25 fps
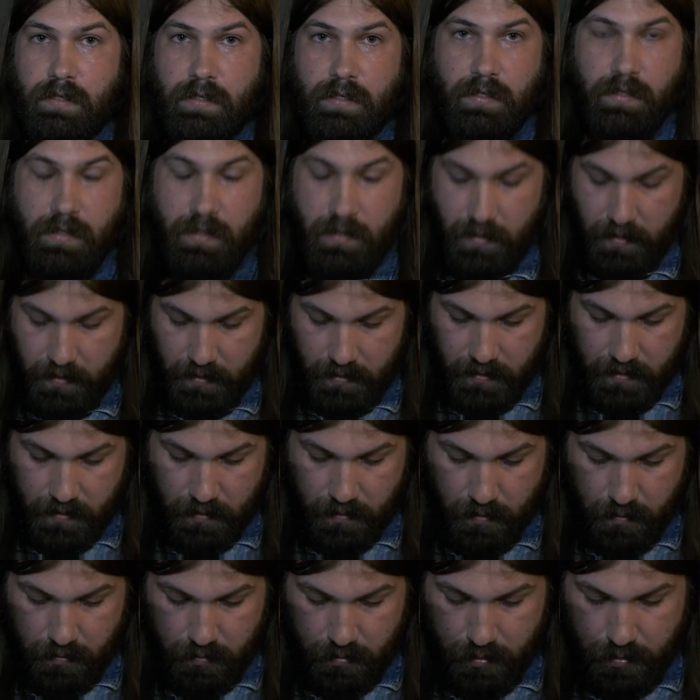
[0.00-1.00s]

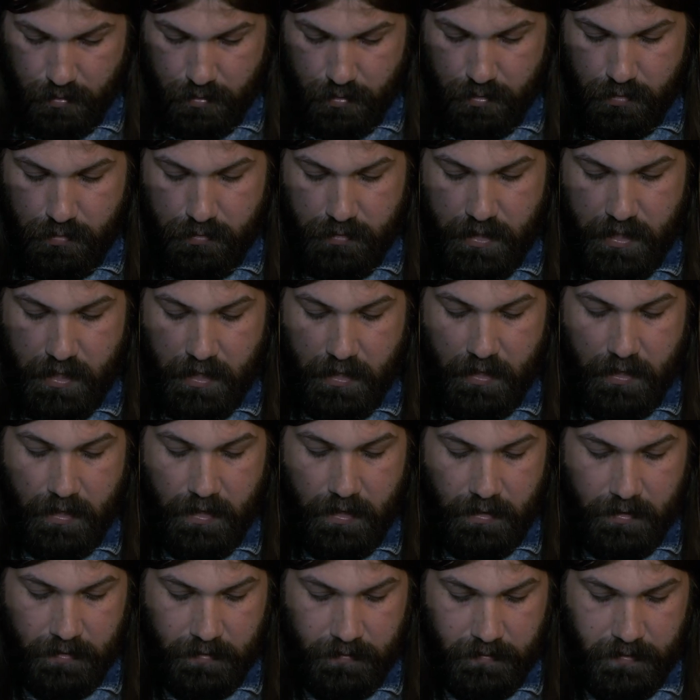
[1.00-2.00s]
Whole crew's here,
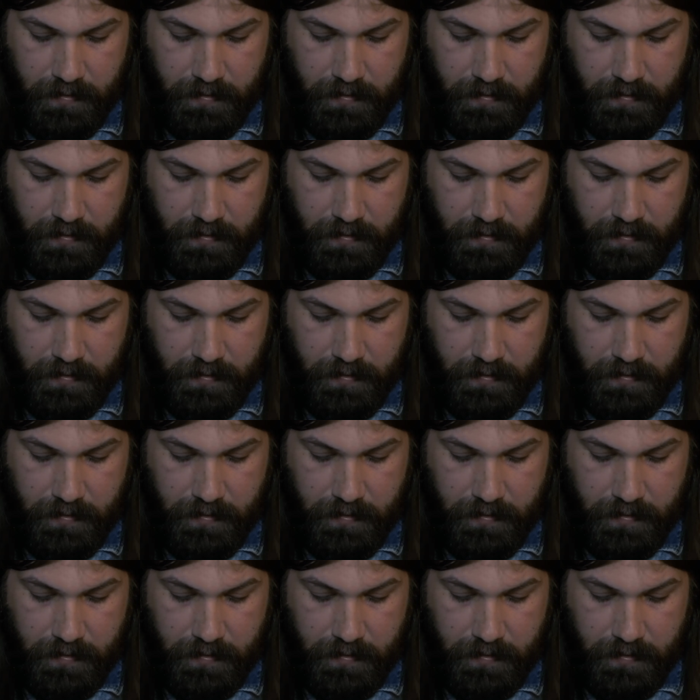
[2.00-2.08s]
huh?